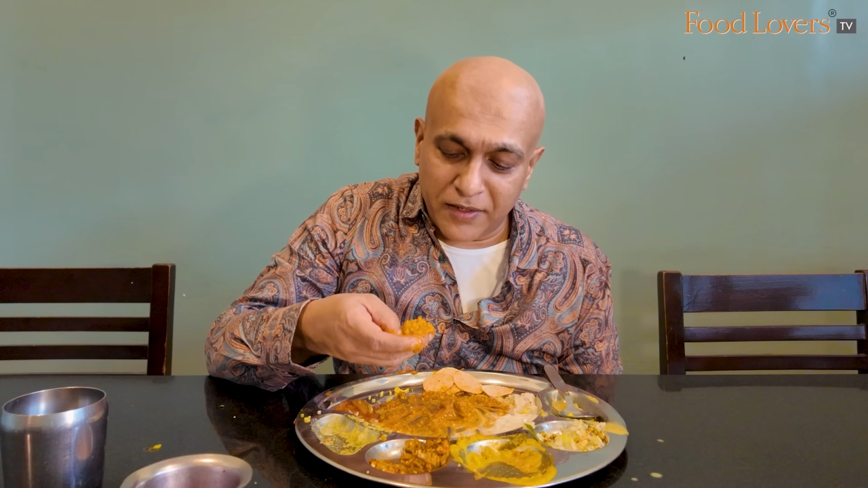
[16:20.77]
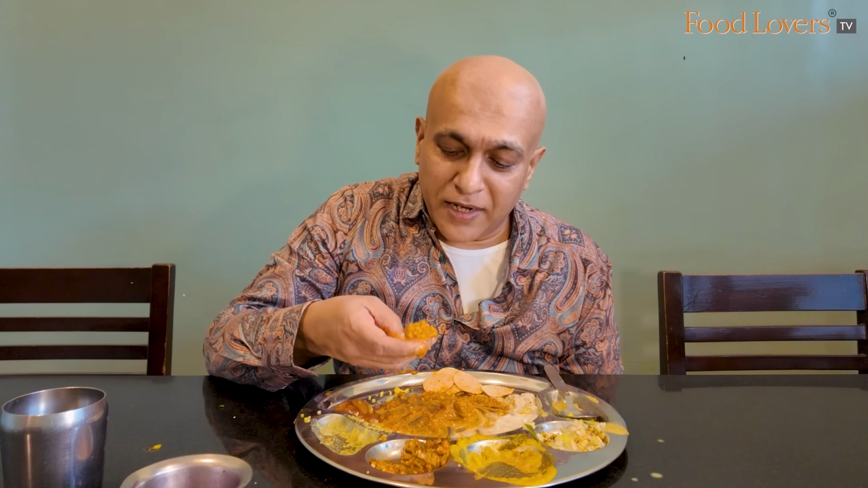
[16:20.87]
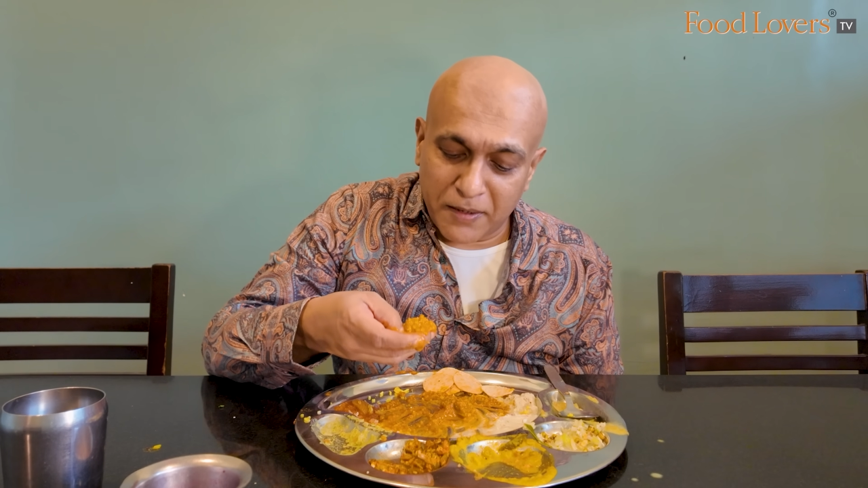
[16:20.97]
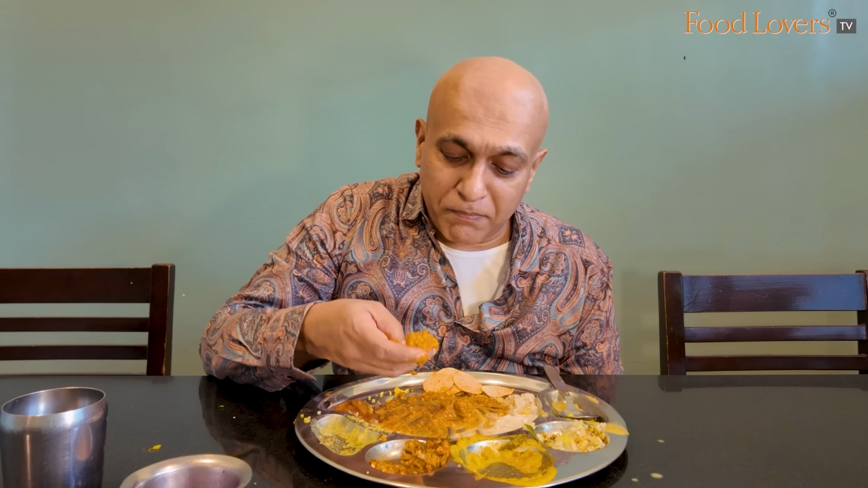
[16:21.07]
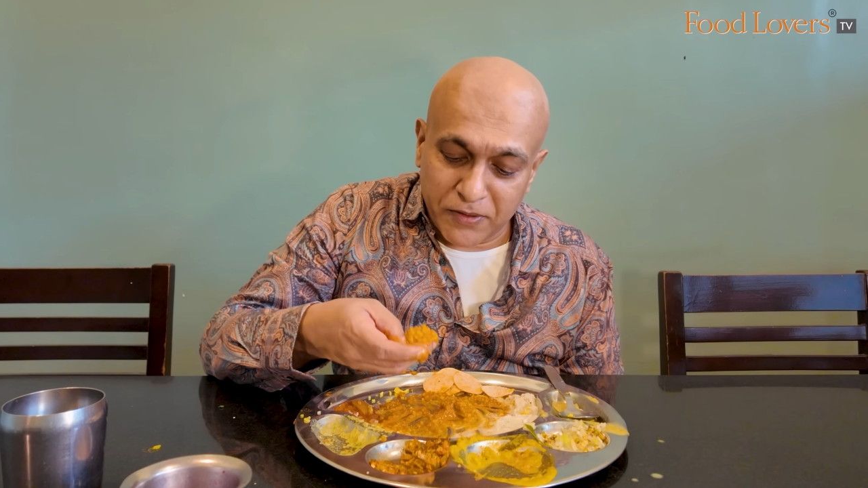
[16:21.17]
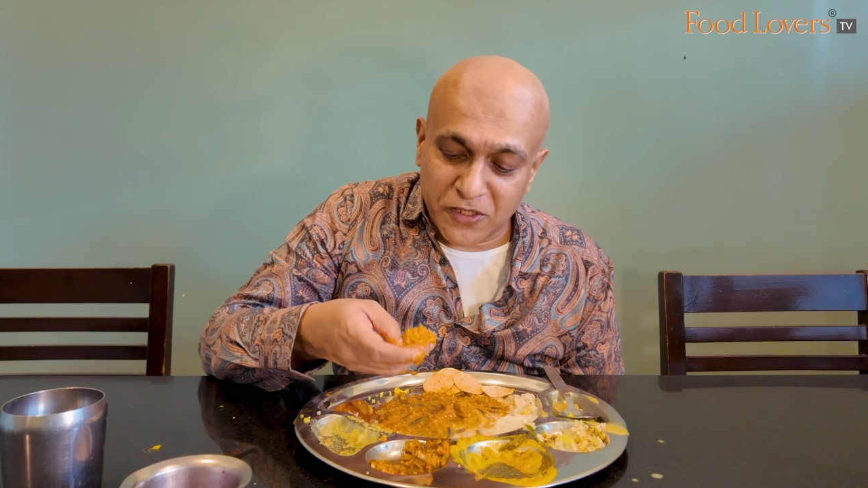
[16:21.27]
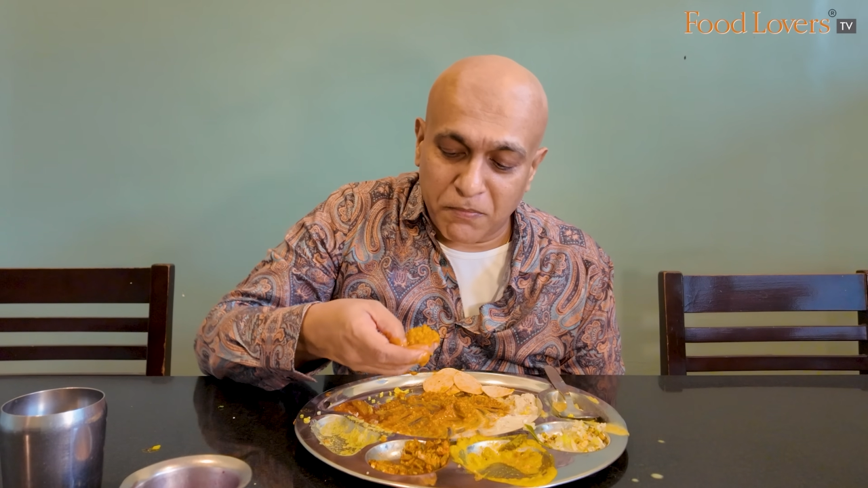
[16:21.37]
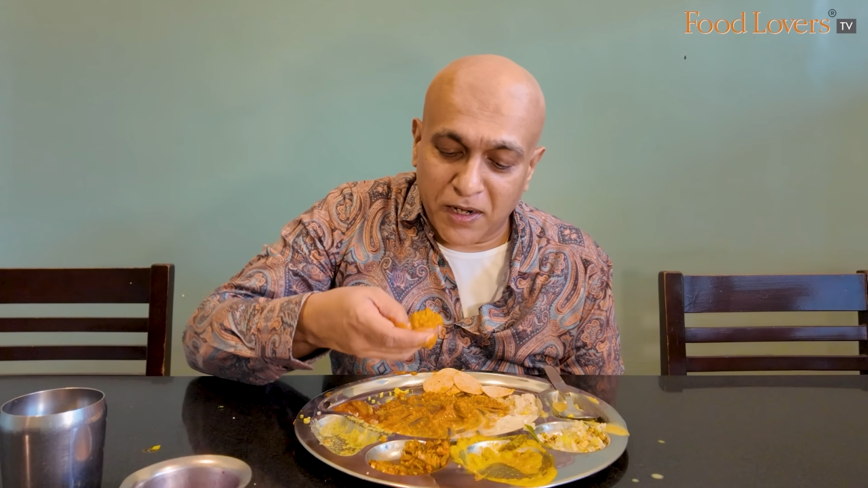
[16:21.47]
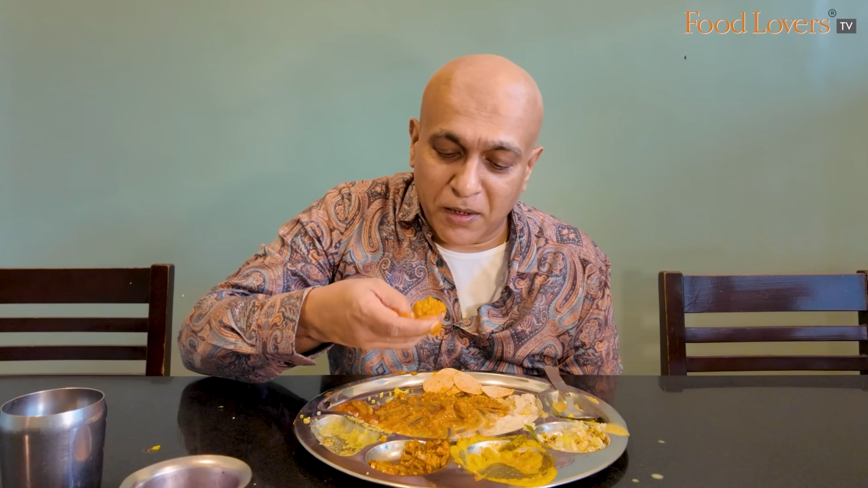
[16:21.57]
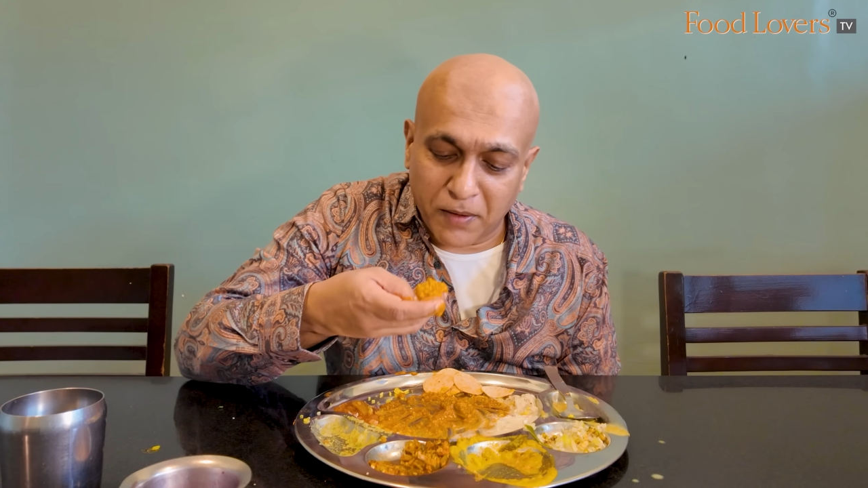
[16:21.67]
in that bisi
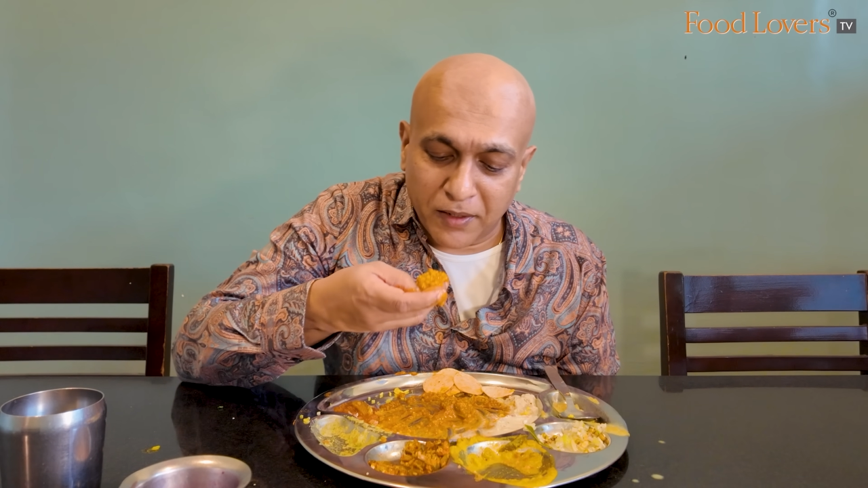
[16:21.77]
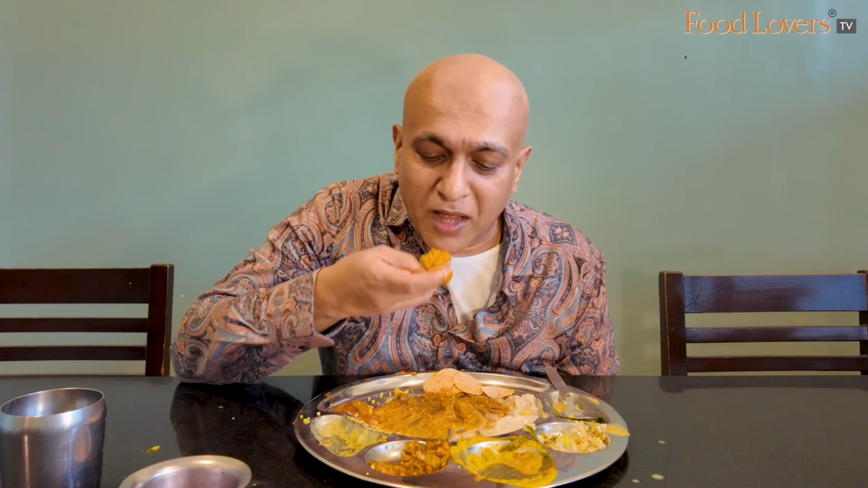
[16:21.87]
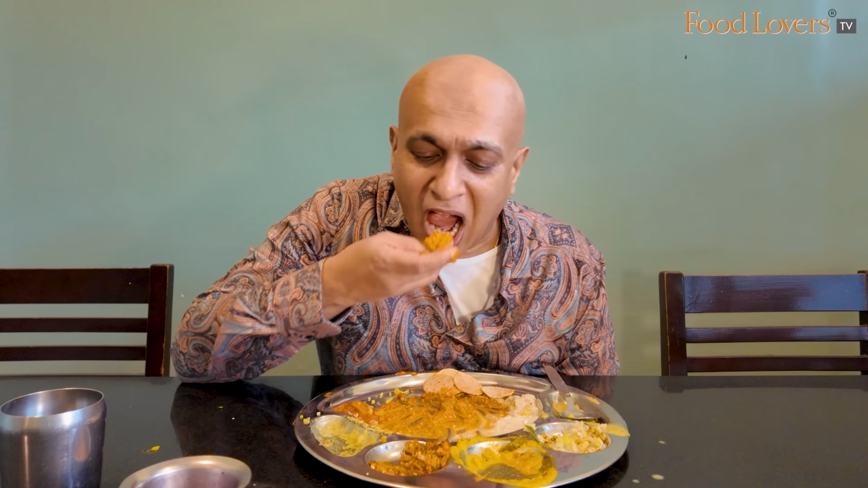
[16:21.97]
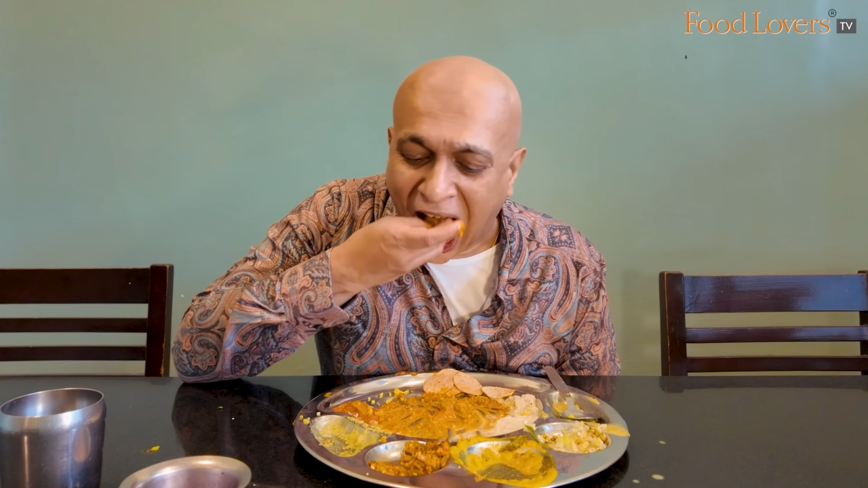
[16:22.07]
bele bath.